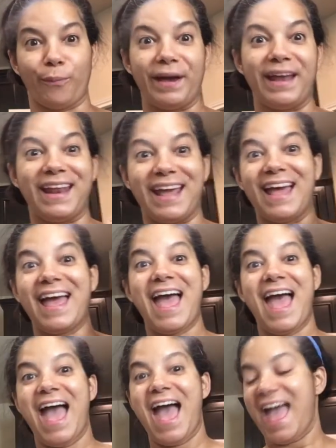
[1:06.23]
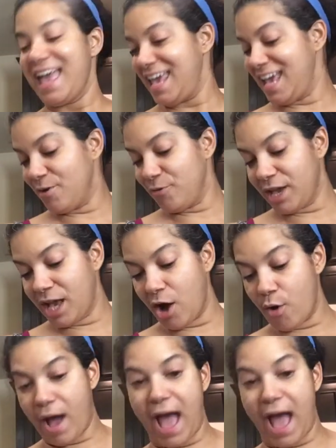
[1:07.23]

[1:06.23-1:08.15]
But here we go.